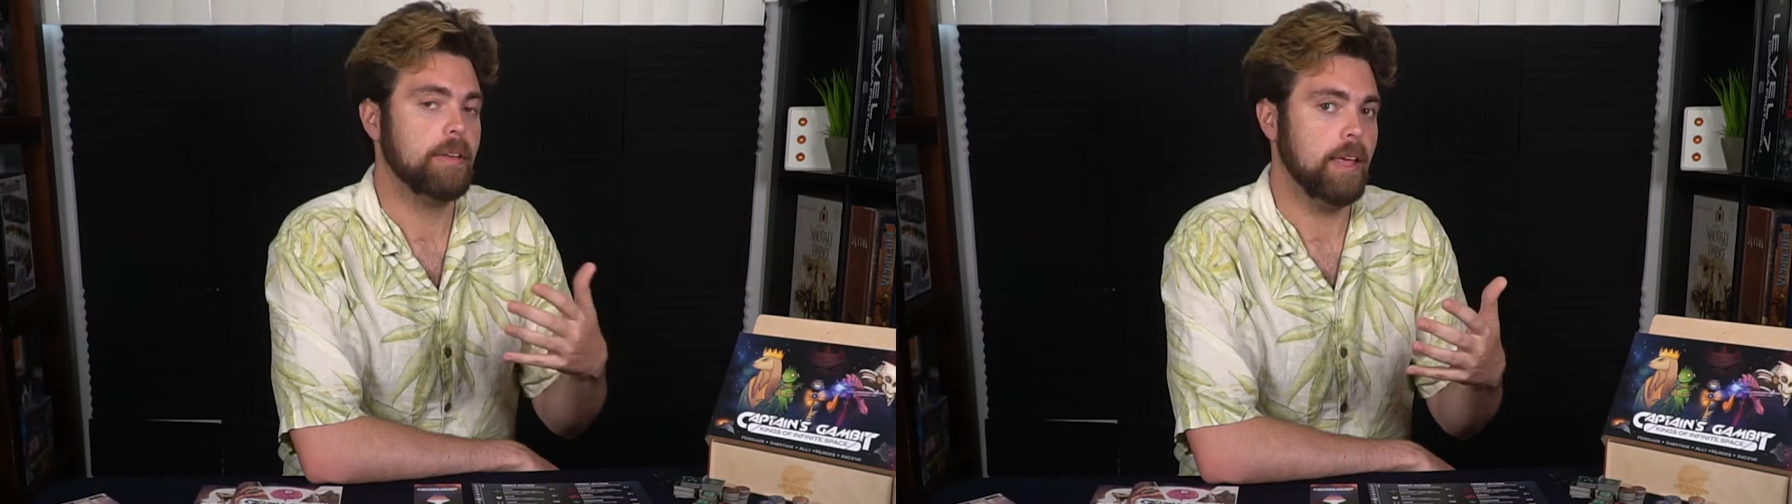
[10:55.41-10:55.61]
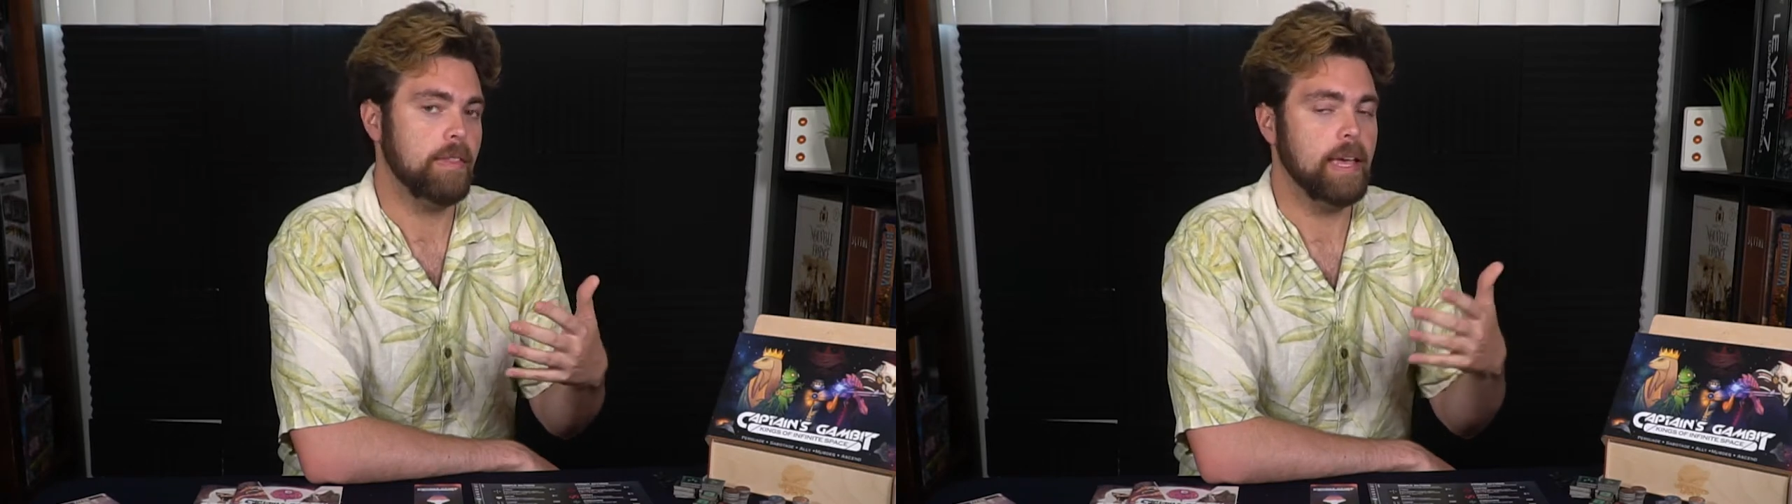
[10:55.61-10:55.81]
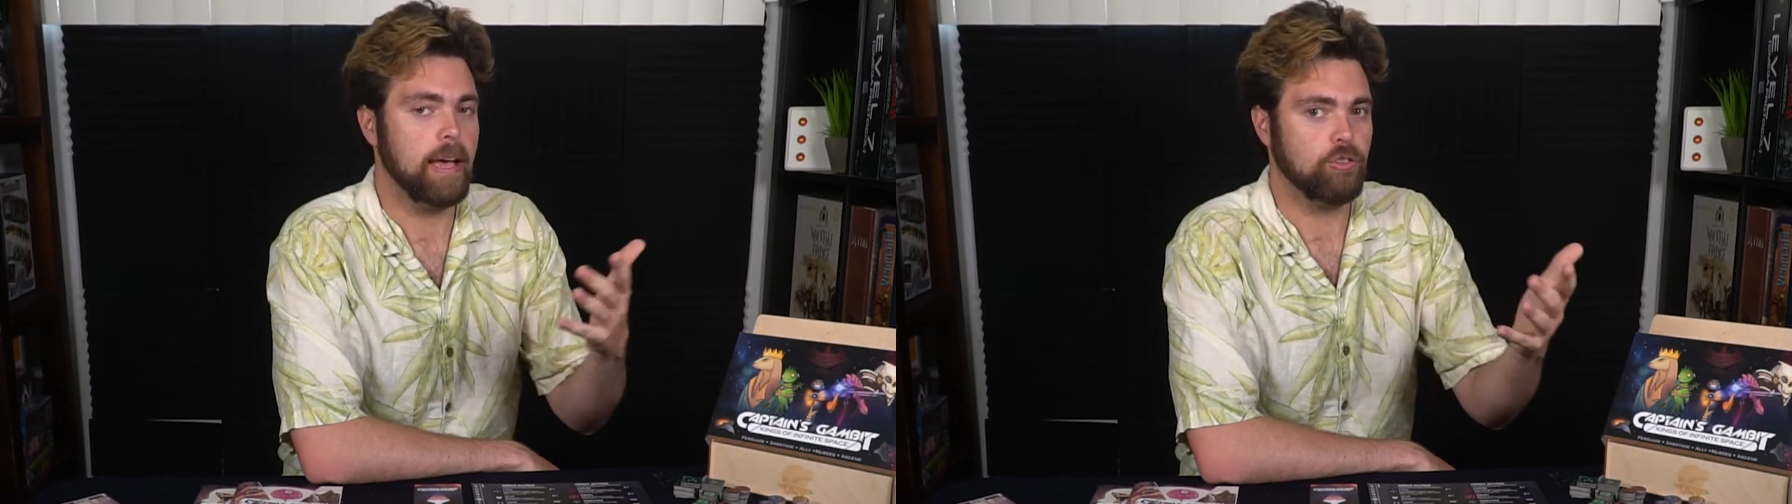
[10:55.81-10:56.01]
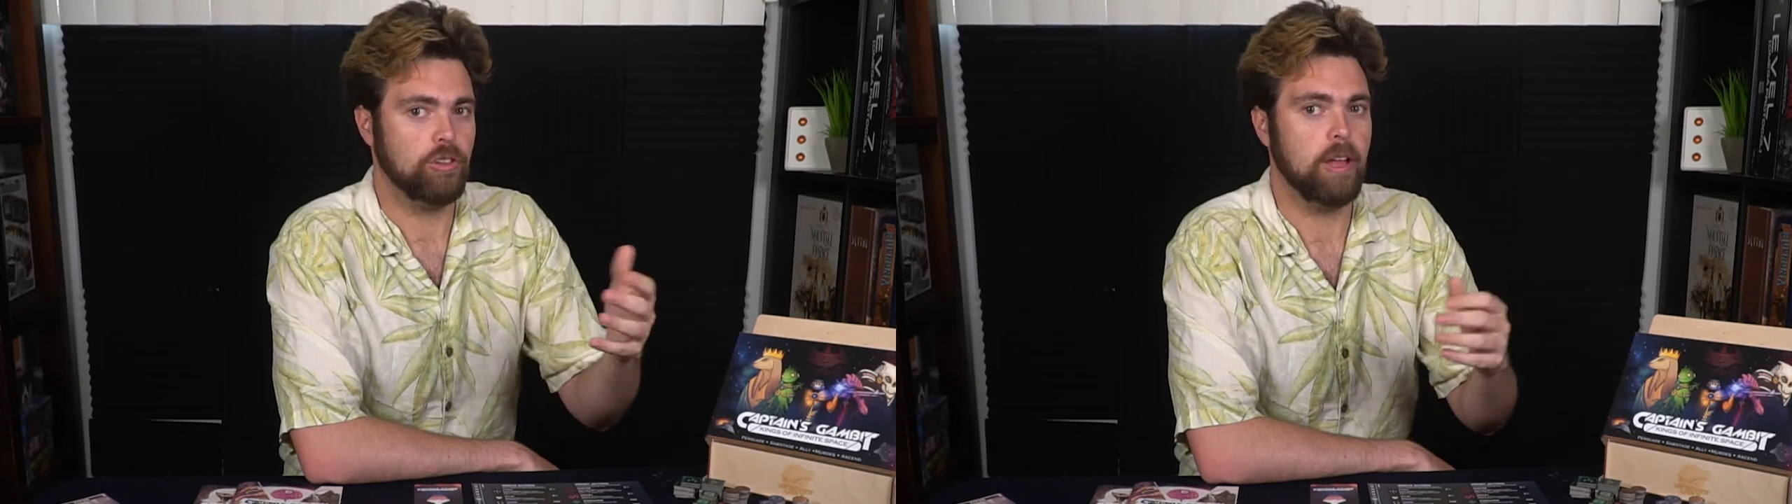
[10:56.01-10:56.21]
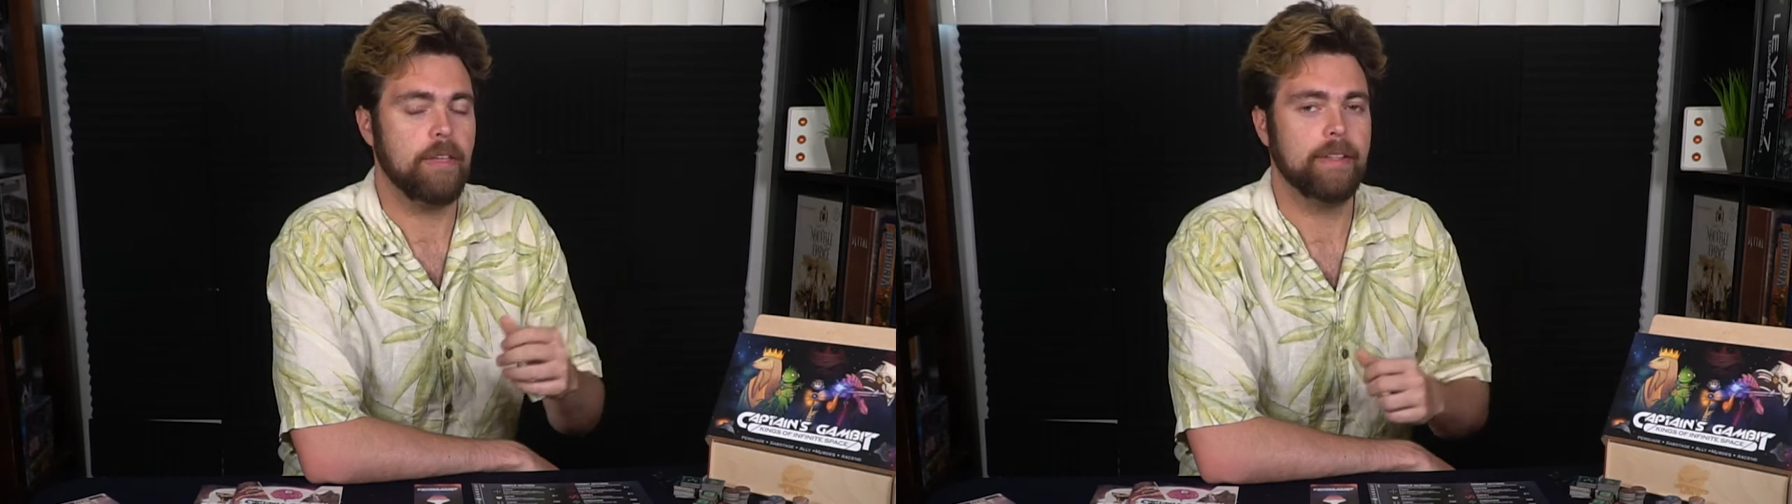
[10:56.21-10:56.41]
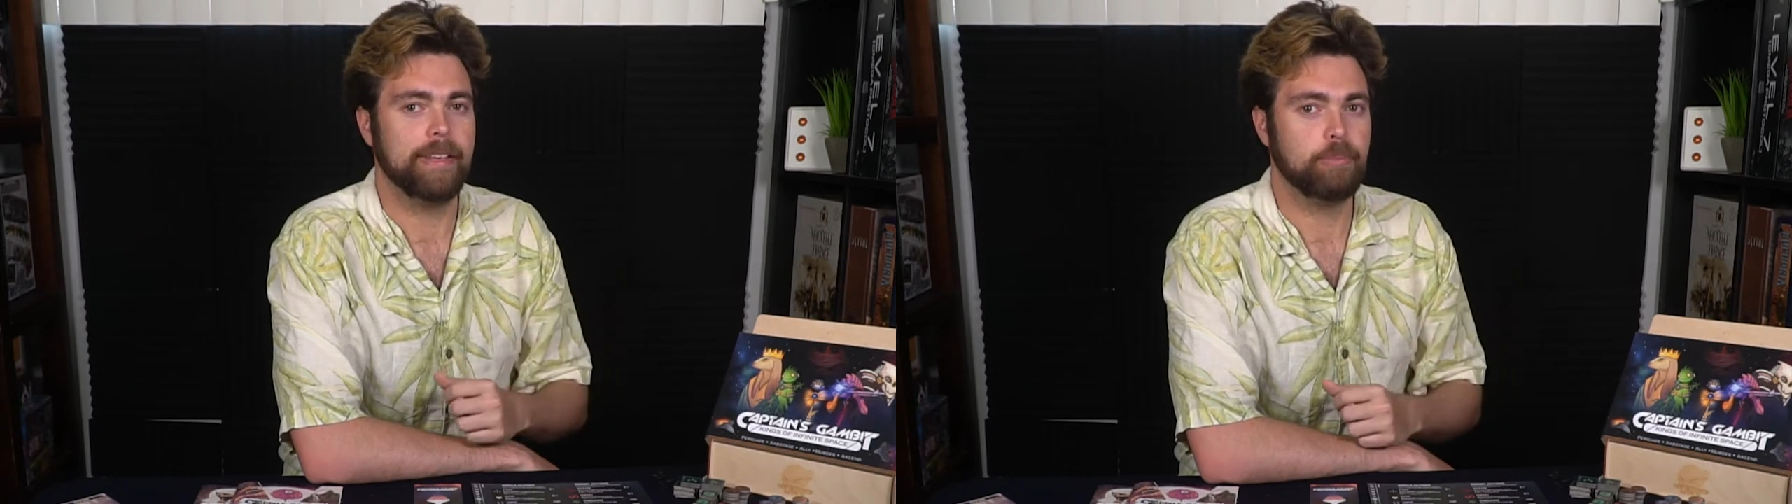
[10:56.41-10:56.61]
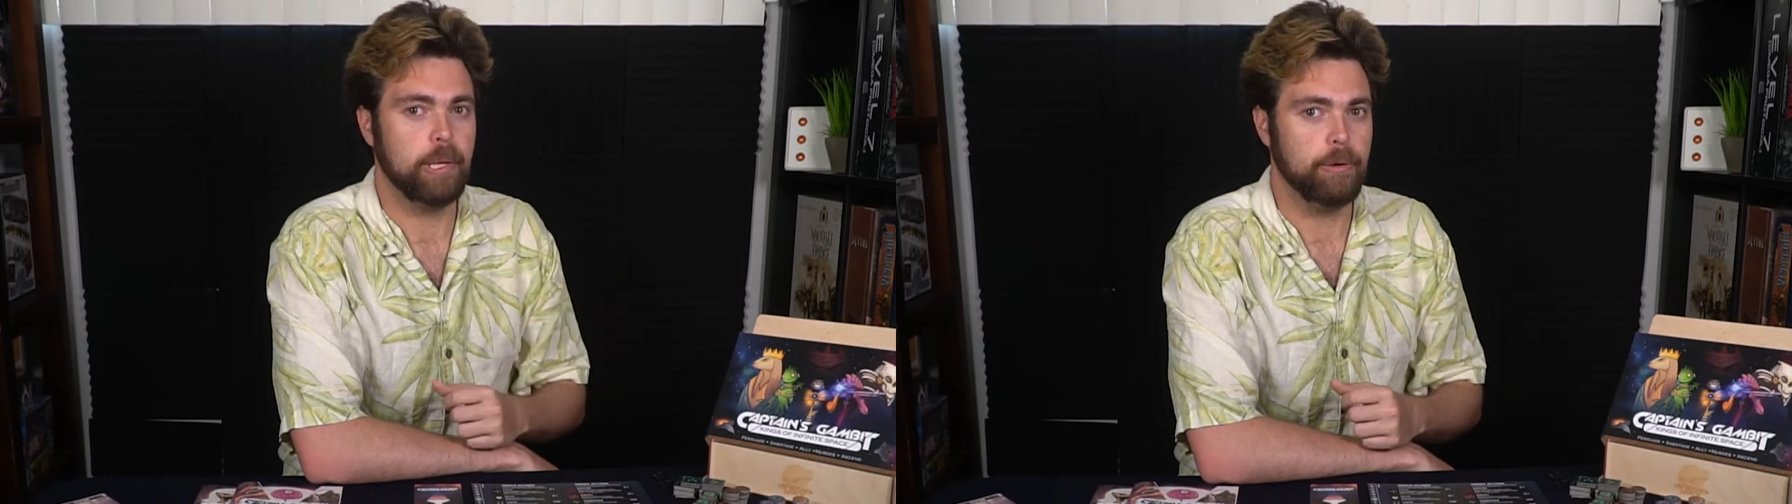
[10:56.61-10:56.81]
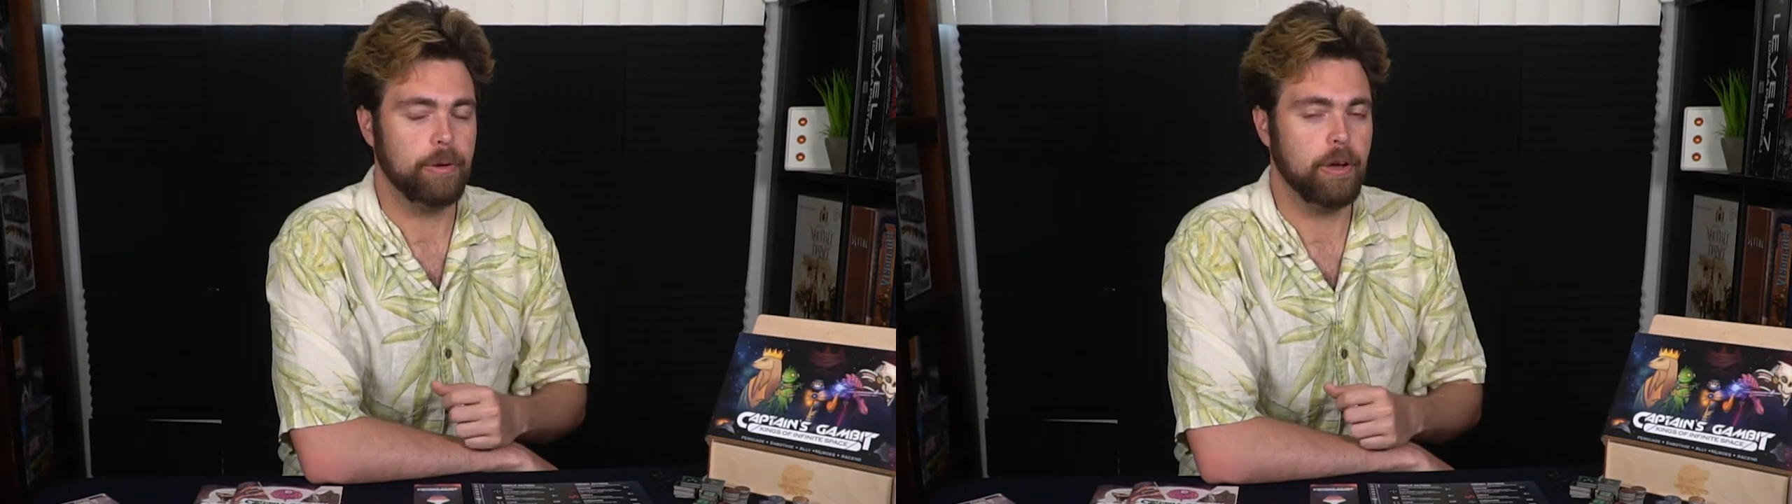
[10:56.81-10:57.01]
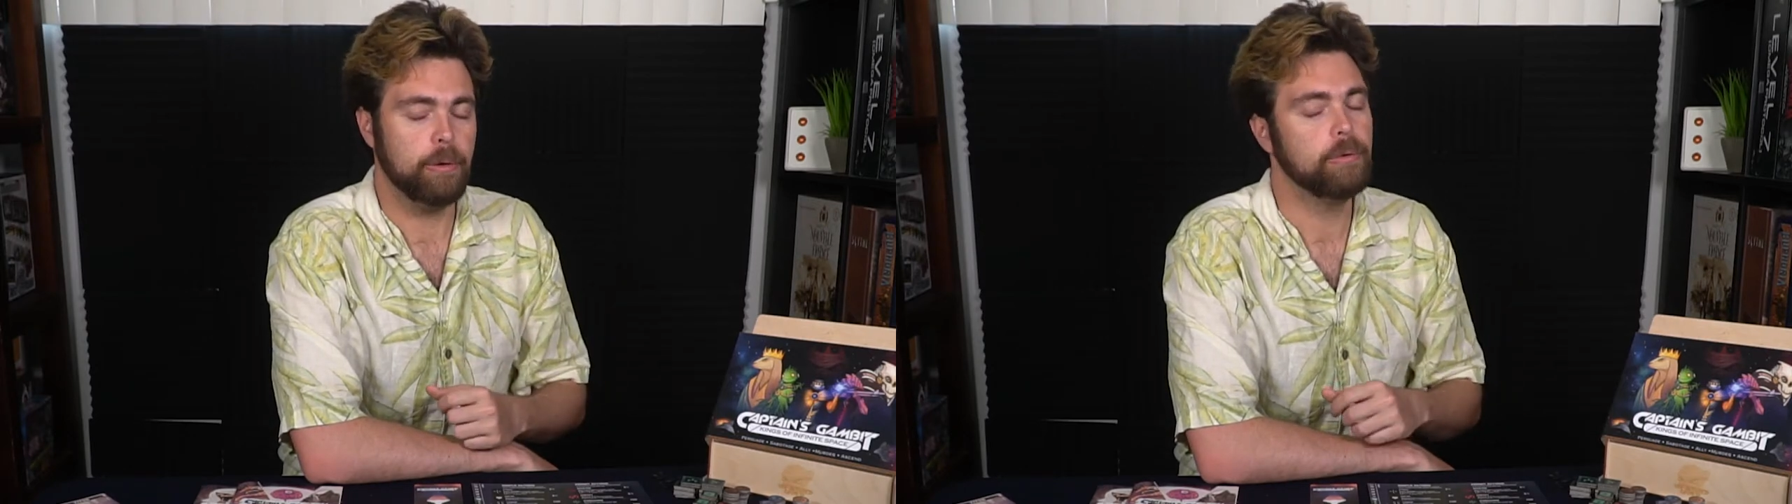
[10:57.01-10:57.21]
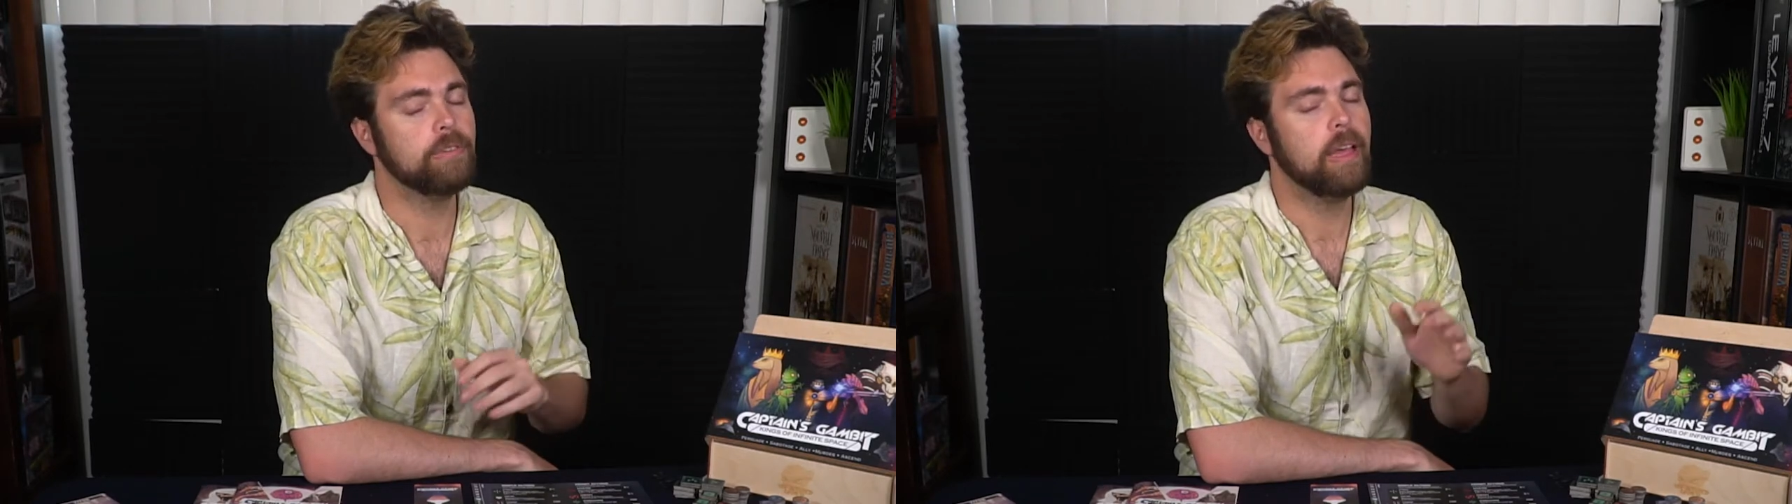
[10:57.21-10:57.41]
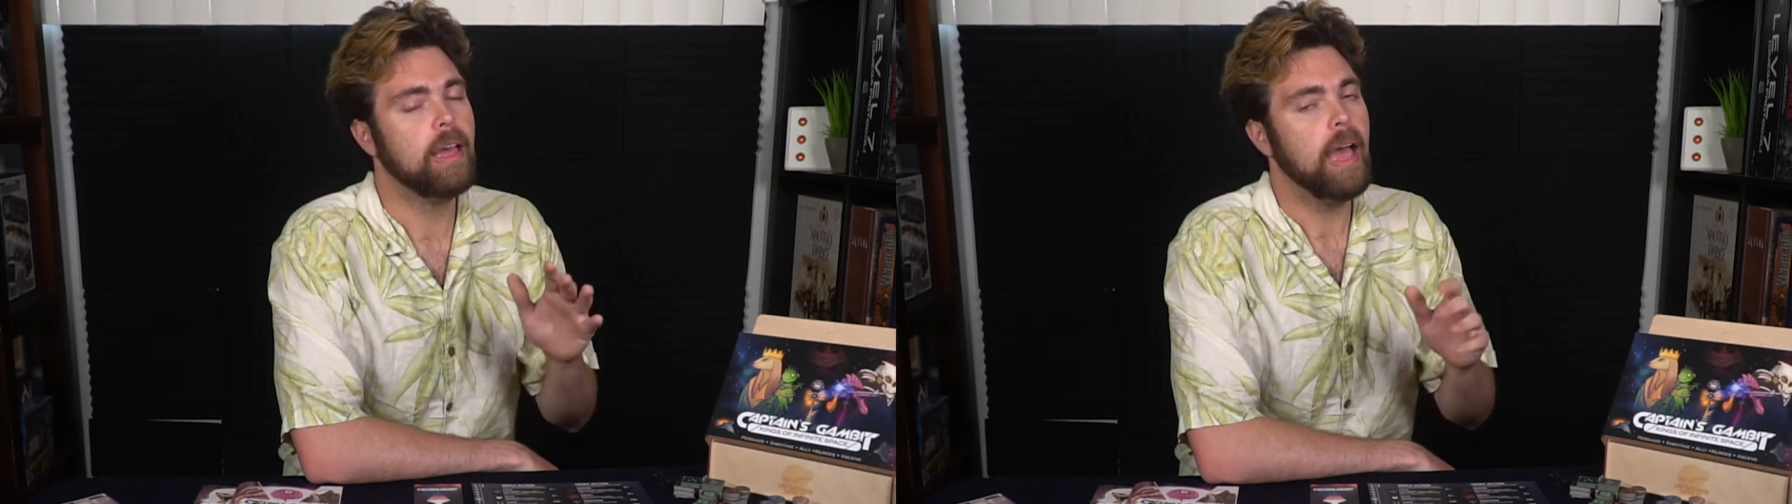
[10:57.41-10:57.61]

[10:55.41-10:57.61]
take the action, and the next player goes.